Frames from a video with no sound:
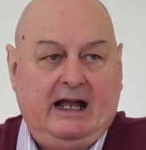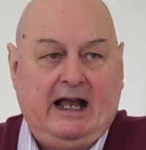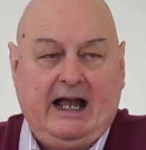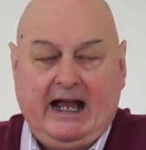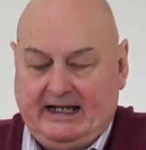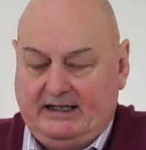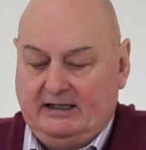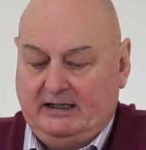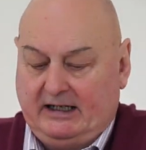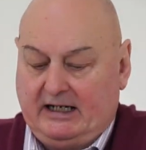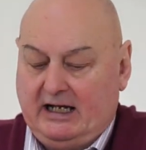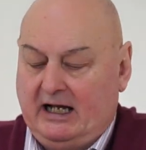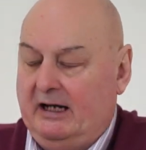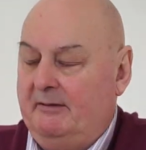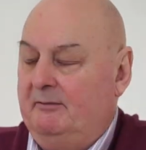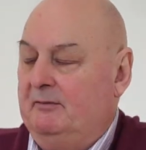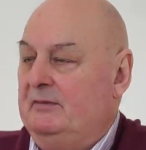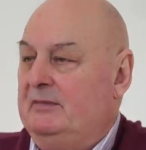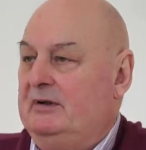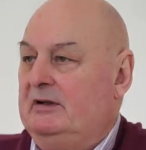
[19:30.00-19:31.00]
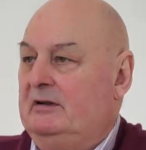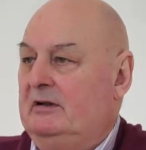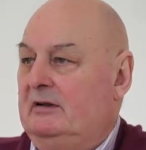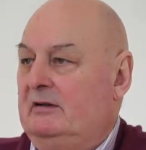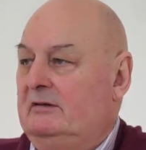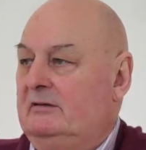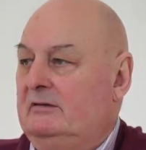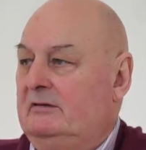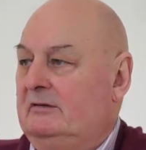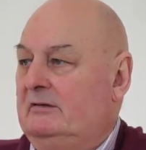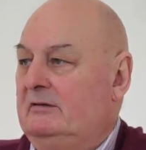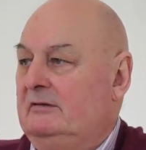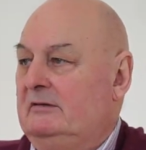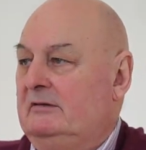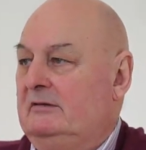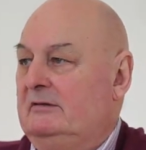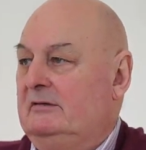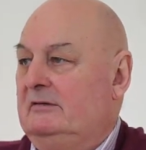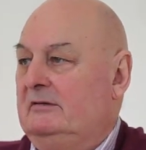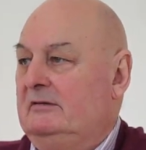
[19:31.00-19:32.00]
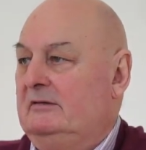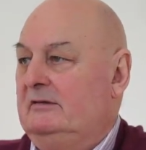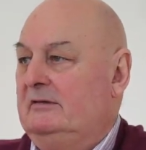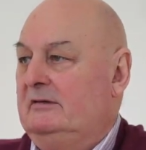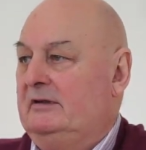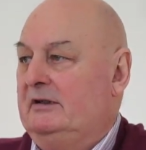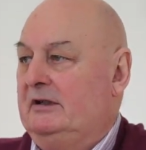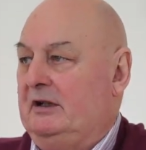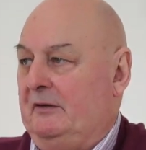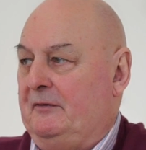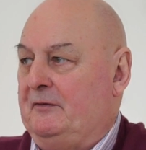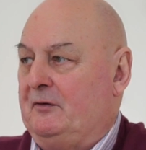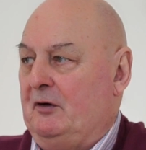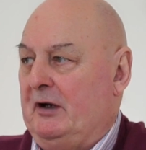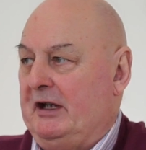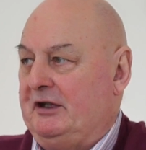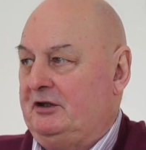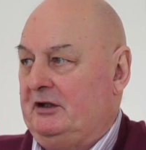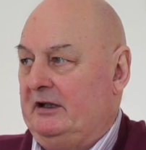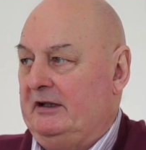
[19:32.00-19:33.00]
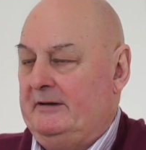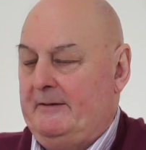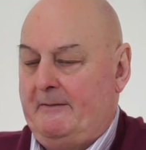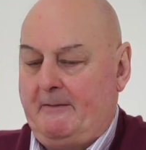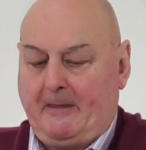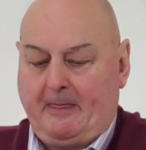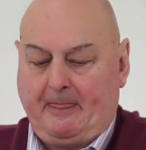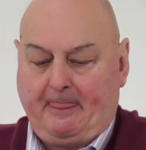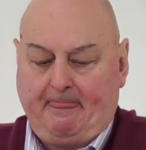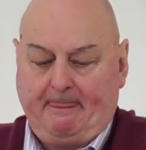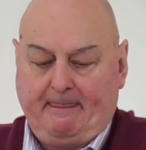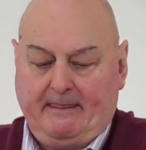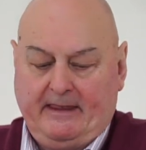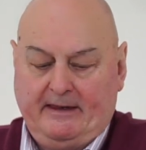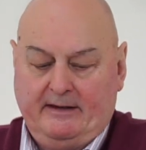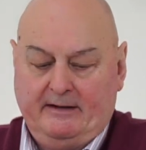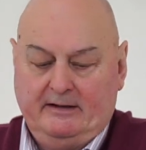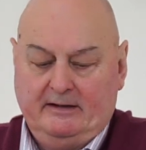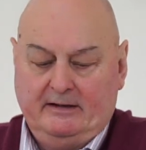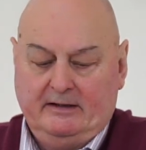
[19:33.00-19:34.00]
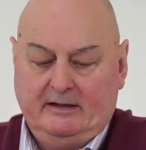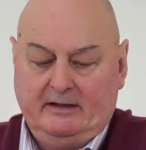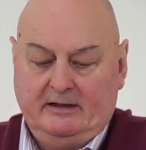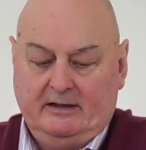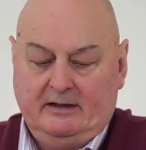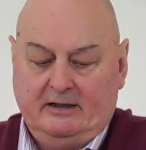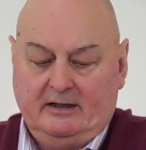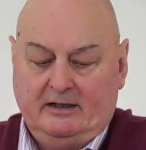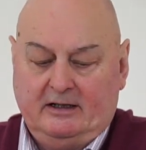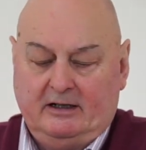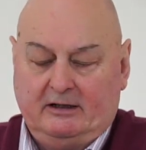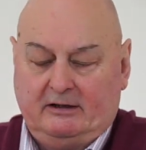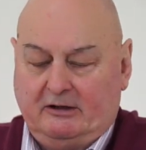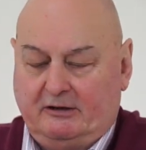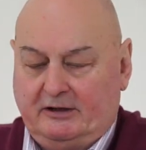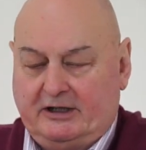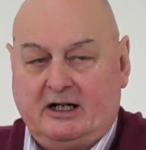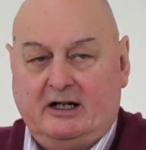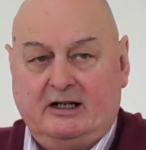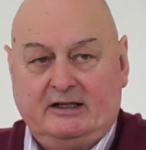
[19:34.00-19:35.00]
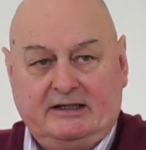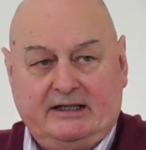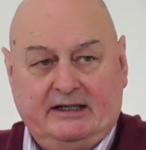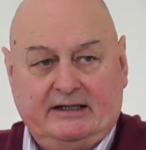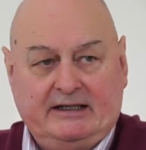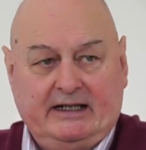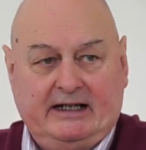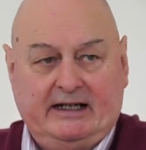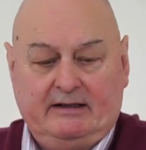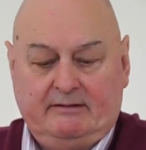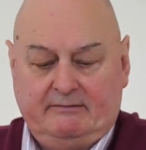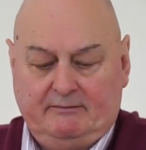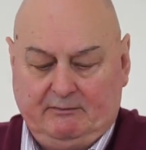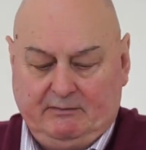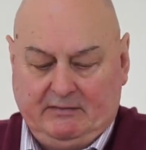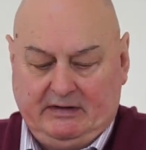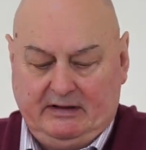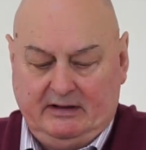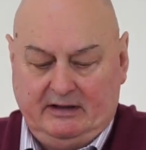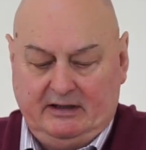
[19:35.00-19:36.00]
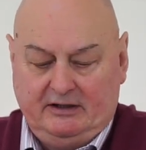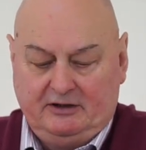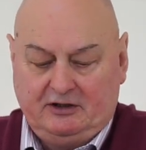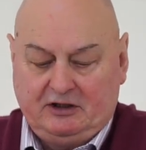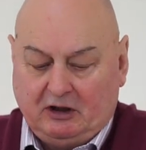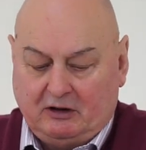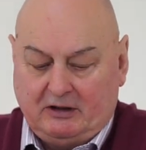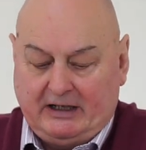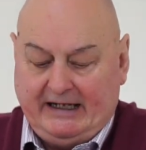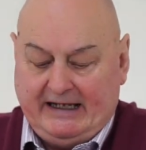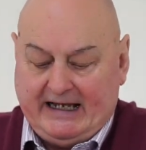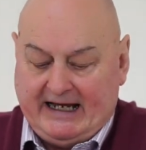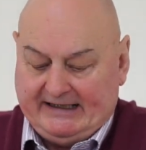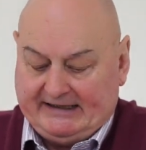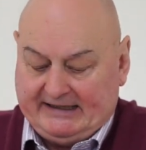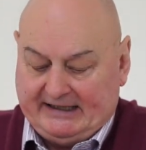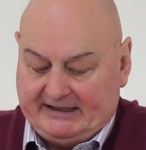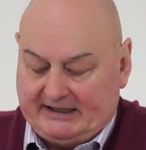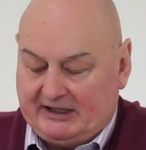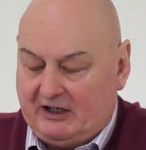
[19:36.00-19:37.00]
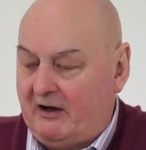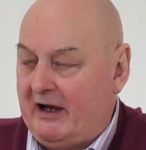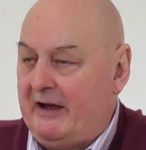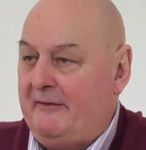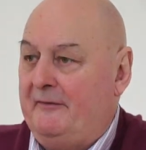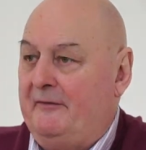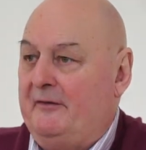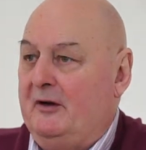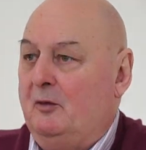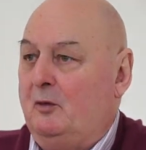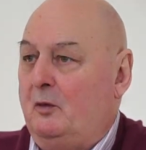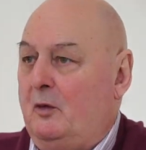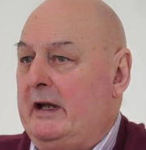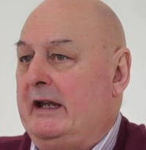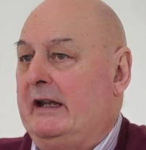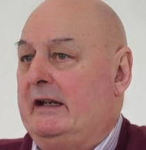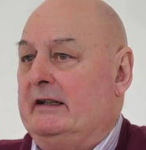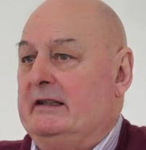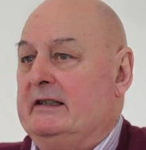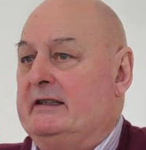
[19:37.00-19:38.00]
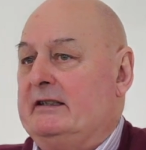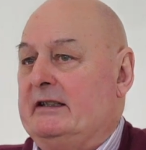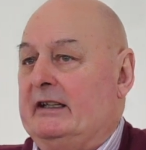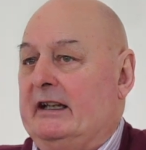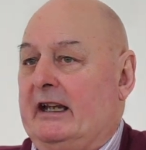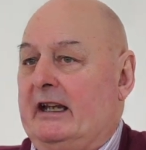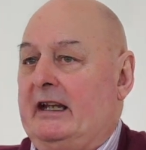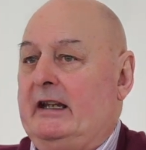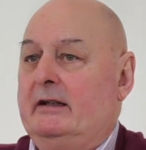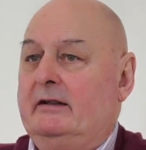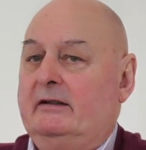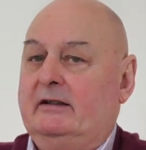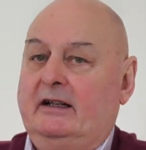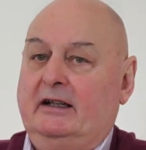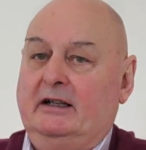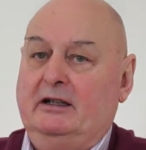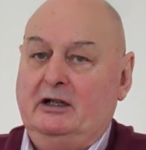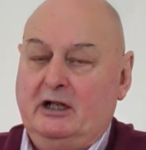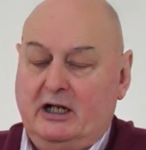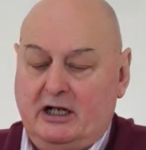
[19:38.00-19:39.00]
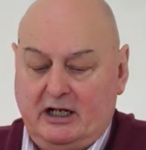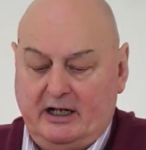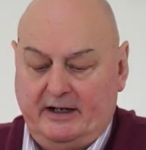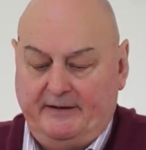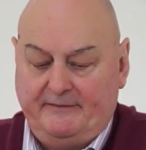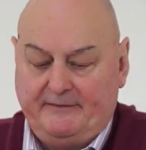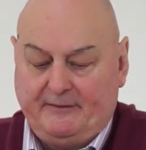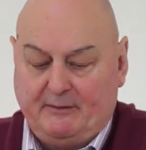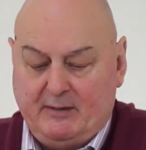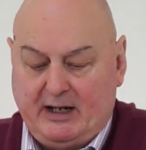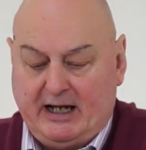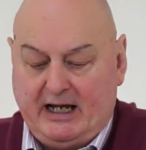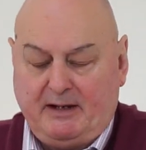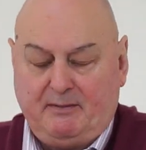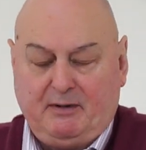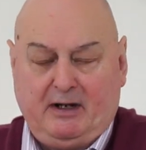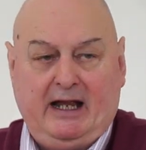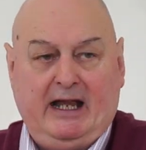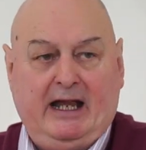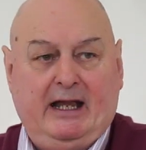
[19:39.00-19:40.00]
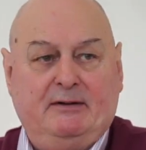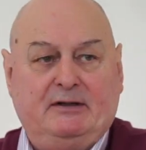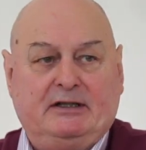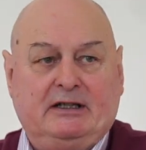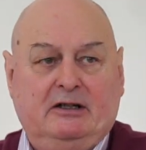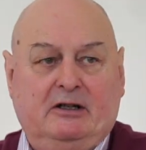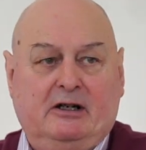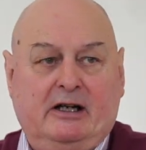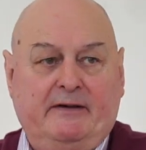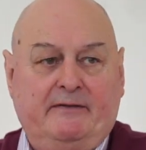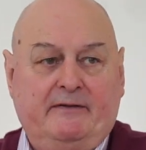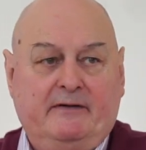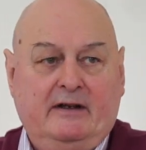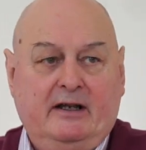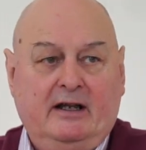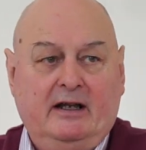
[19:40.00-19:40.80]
hadn't come to fruition. And God answers it. Surely that's a sign that we can see and learn from Abraham's life,